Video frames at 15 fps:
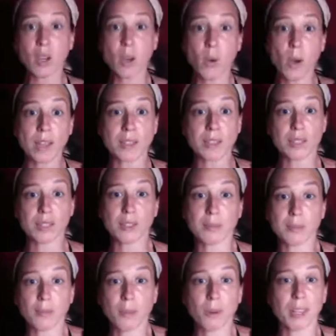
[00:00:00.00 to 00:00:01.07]
questions
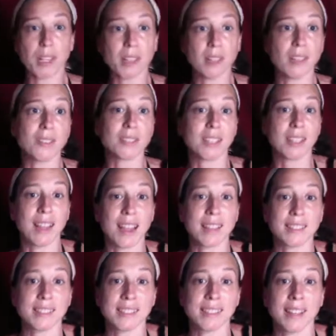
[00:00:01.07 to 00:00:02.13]
before we close
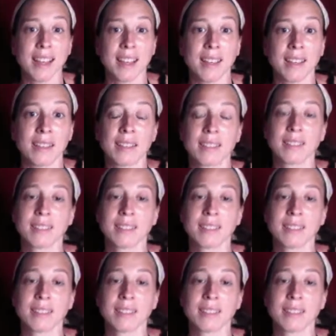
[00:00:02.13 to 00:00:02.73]
class today?